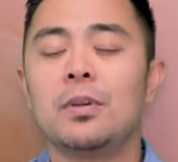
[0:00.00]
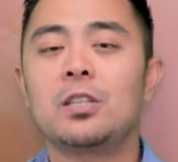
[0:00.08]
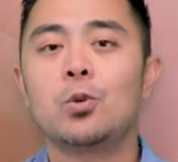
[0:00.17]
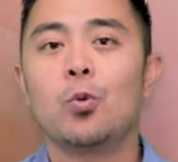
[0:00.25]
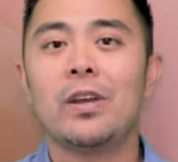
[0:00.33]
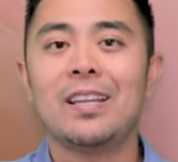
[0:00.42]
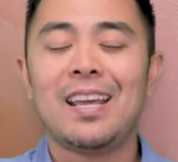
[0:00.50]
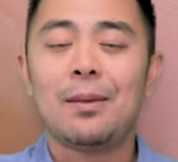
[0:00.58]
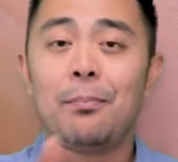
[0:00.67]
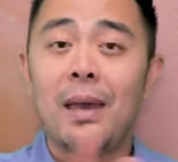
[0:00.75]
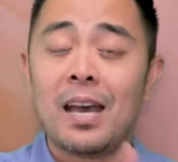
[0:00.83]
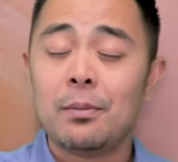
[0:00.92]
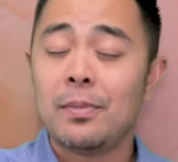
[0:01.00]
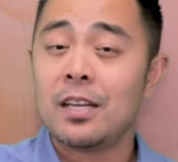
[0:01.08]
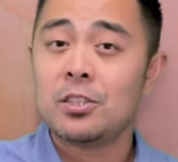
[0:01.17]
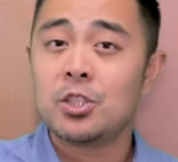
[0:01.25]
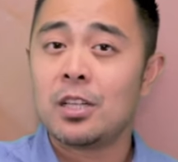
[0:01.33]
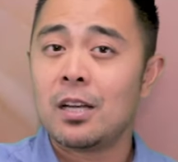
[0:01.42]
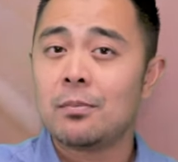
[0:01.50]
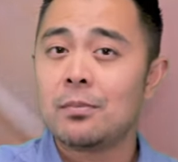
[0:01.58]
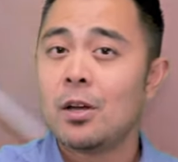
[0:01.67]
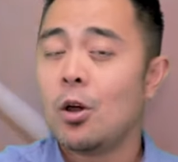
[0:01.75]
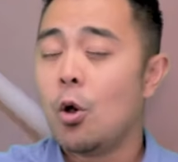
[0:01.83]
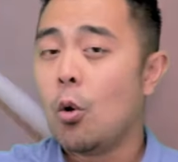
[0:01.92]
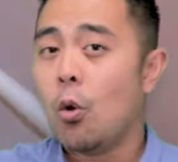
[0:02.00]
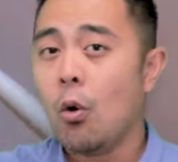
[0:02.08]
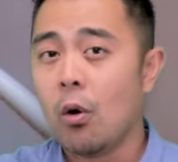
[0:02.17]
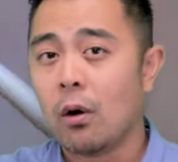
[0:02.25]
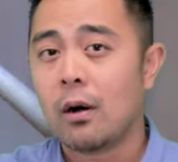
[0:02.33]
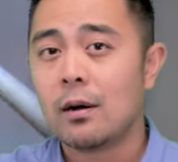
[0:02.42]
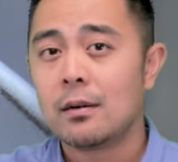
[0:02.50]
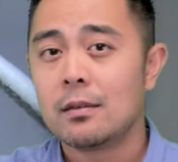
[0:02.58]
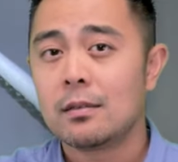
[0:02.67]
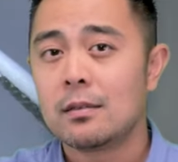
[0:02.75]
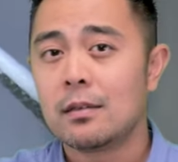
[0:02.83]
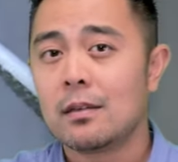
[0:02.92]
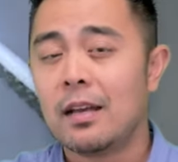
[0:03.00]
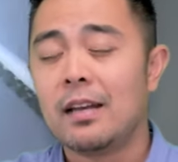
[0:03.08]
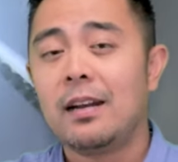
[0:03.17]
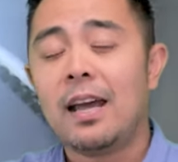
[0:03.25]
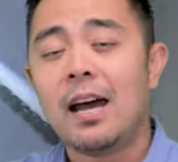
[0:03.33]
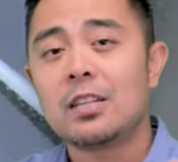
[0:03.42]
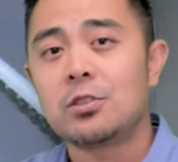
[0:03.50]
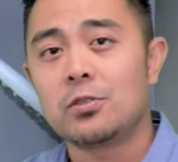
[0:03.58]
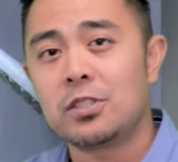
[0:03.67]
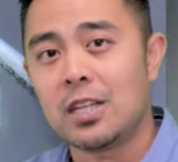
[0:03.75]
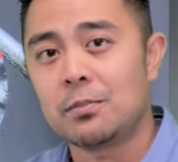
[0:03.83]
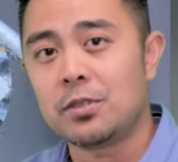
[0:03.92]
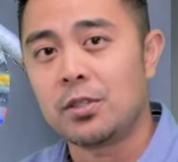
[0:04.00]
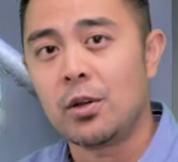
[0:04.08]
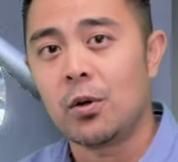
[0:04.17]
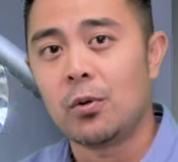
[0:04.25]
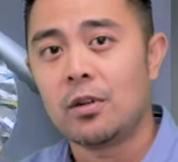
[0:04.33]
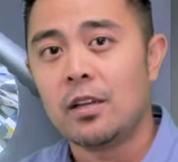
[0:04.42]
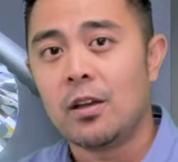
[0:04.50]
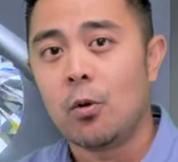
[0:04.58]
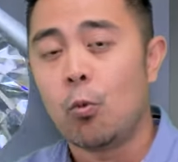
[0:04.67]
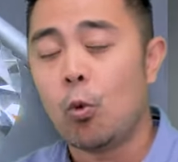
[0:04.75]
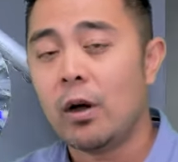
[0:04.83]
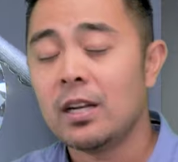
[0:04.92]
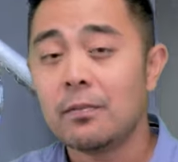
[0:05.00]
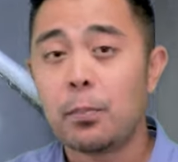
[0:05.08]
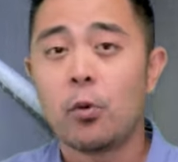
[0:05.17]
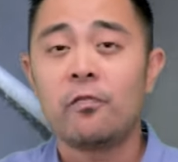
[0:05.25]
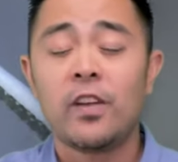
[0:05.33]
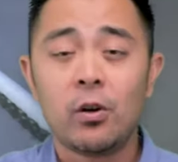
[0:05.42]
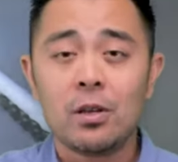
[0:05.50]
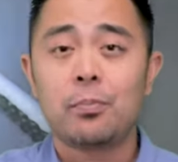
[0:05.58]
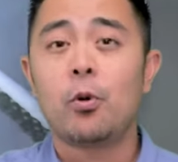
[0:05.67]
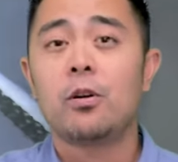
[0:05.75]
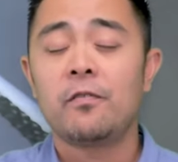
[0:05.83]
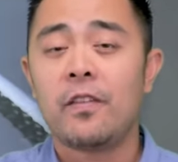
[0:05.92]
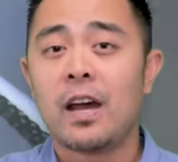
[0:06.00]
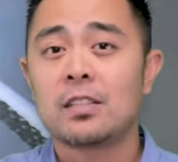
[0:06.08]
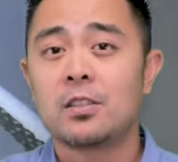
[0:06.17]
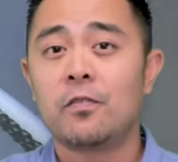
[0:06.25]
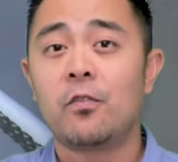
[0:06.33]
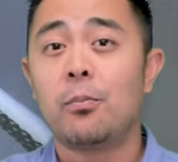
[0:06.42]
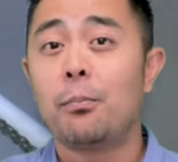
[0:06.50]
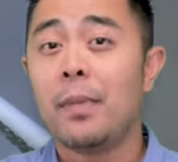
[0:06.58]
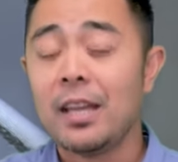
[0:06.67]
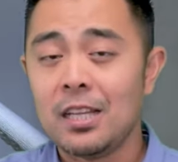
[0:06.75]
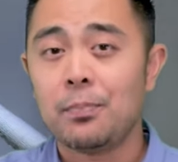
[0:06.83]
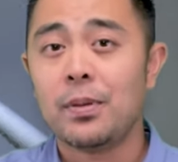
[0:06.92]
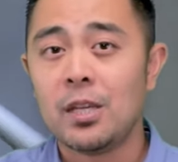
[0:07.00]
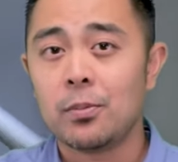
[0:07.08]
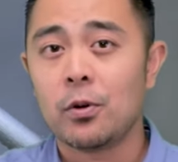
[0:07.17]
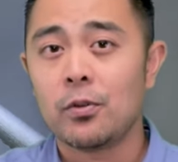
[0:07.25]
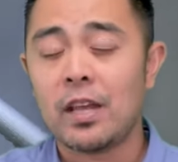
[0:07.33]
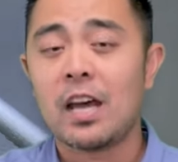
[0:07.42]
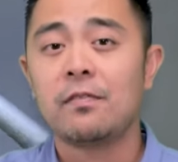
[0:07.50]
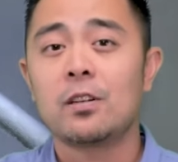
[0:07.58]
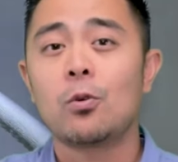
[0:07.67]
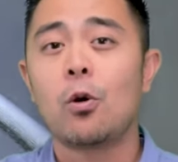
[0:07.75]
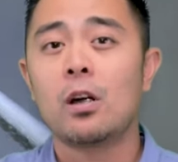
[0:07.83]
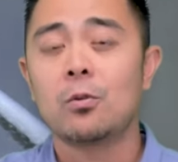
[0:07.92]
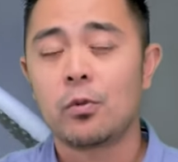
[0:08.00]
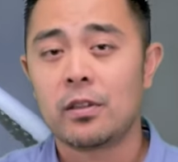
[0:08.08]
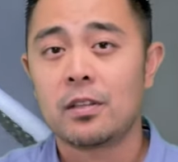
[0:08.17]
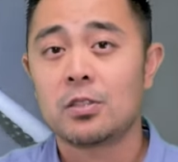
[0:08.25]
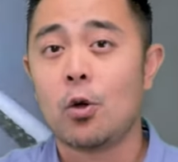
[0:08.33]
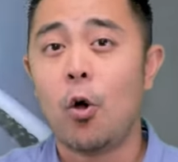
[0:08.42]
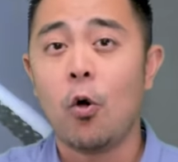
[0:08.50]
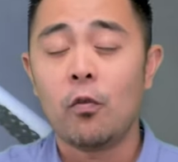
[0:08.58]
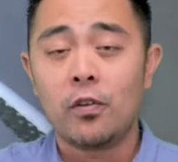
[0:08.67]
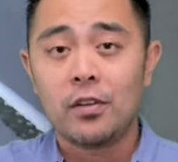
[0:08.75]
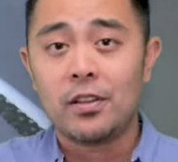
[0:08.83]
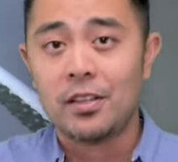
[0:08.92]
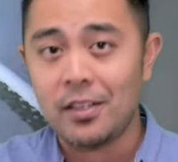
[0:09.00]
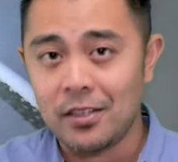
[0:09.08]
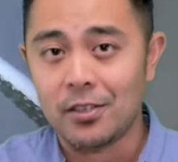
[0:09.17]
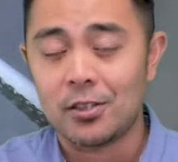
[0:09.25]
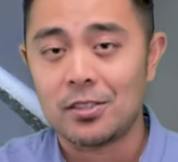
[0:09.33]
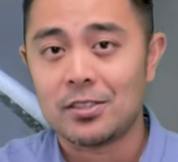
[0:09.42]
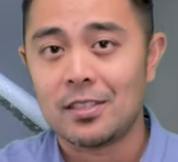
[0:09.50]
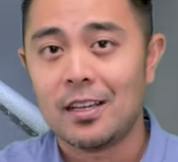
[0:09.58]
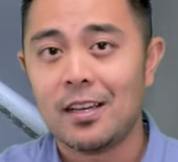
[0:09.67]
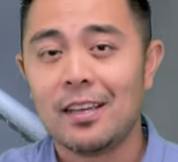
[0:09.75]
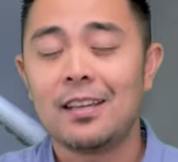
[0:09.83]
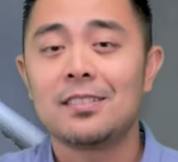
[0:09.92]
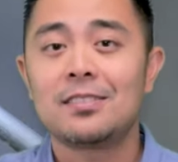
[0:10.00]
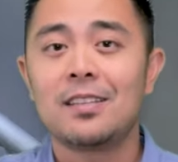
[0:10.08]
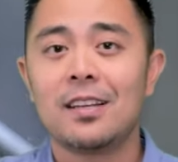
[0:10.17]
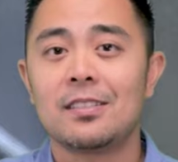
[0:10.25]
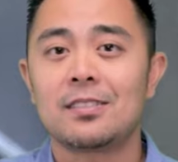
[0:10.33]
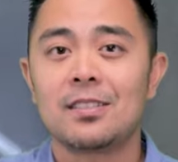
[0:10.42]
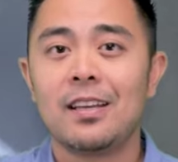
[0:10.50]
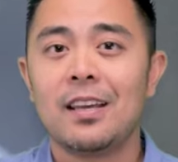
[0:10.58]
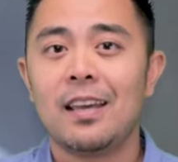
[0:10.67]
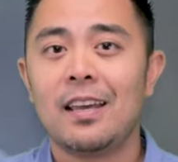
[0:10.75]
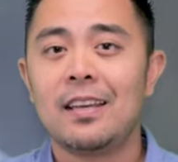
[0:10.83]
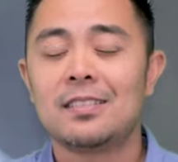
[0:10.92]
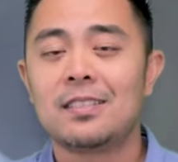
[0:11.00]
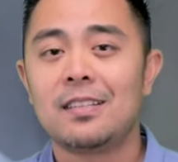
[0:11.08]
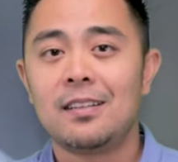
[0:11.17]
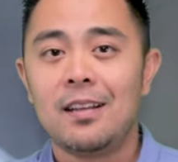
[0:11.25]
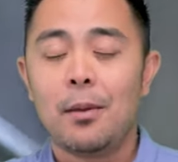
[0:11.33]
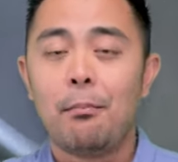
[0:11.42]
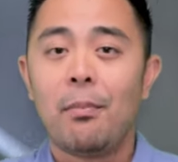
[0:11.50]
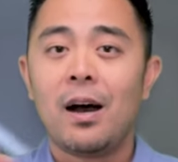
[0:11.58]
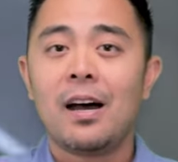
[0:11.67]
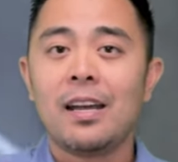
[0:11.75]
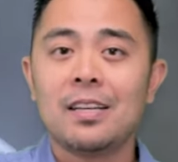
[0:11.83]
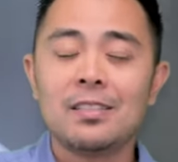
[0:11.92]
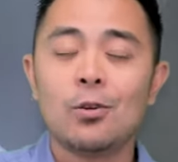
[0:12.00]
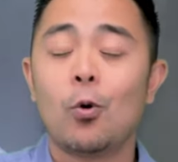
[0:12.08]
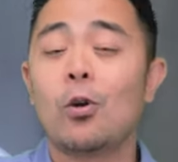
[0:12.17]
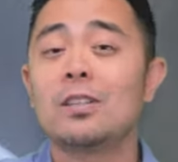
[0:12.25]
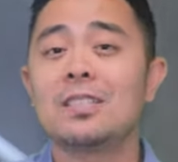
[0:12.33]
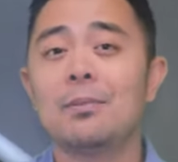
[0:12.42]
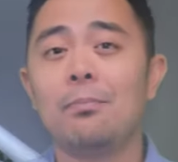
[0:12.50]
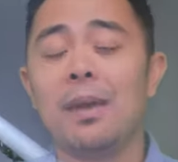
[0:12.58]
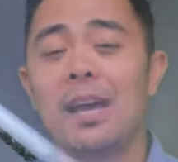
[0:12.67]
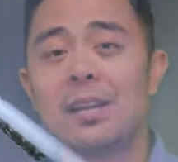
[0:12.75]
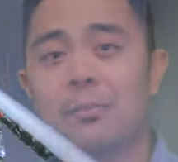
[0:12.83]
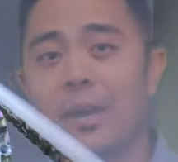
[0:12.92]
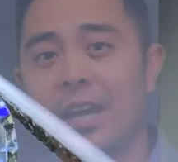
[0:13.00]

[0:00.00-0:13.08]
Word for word: between a man-made gem or a natural gemstone, one impo very important factor for many people that have inquired with us over the years is this. Is it mined or is it man